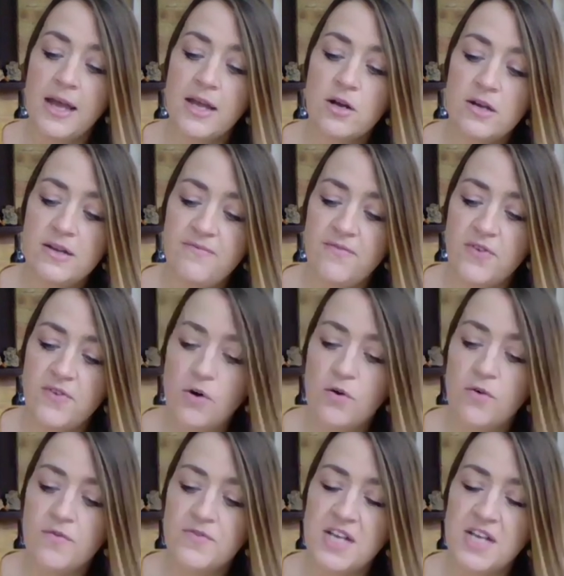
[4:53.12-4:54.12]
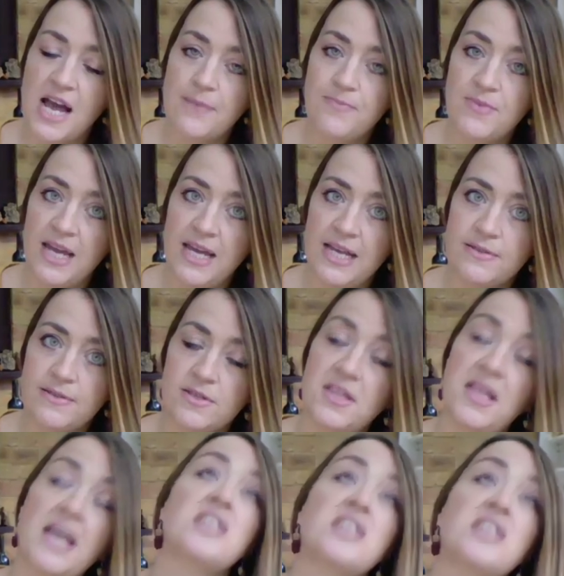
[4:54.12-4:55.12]
I got involved, and
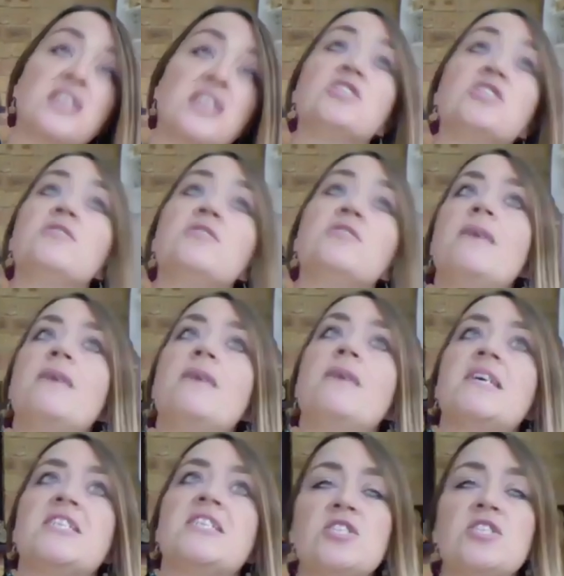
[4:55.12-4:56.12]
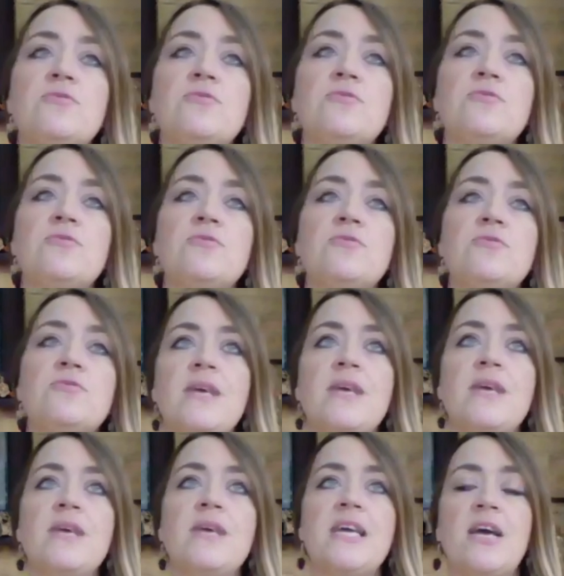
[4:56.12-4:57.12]
they actually messaged
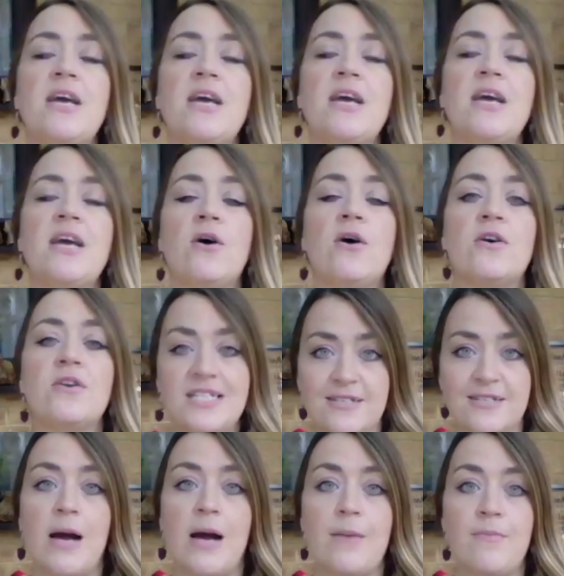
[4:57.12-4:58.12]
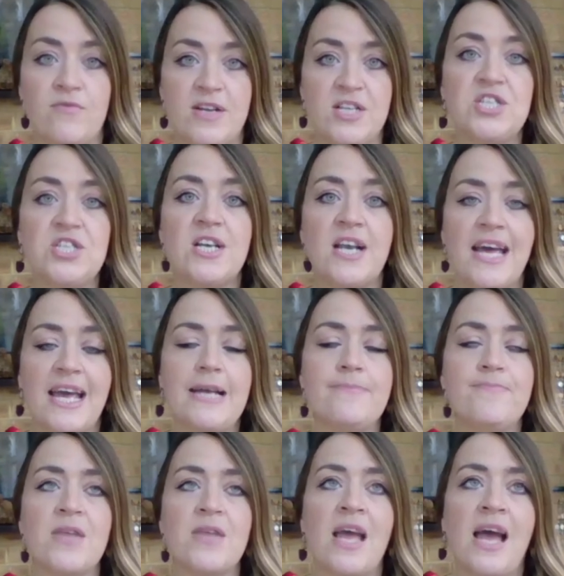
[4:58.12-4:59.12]
me on Instagram
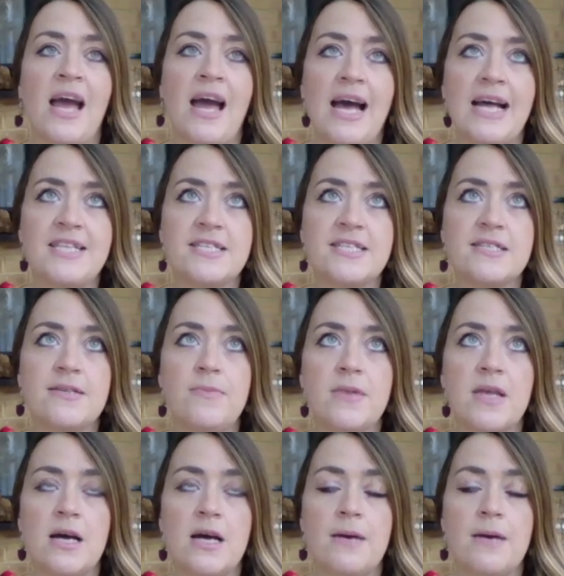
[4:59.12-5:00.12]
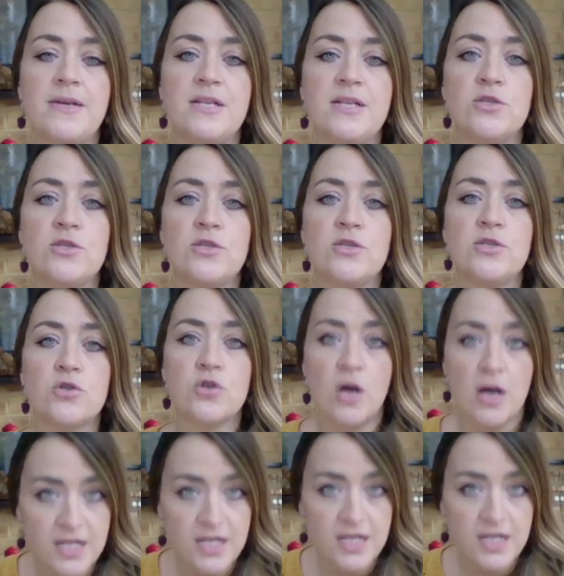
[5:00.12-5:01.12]
originally, and something I've been trying
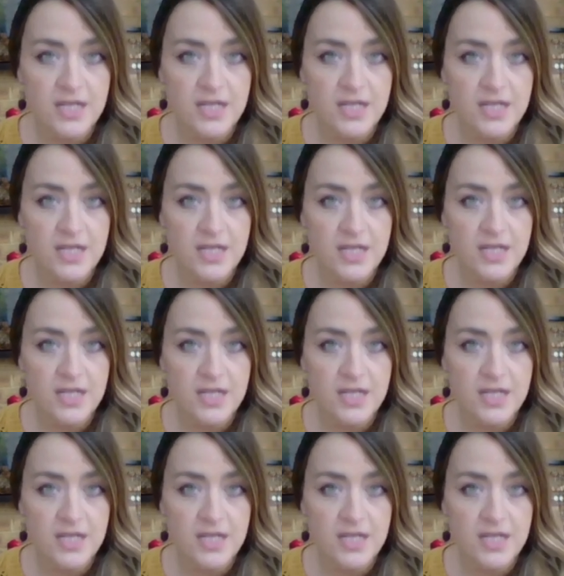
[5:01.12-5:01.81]
to do with my Instagram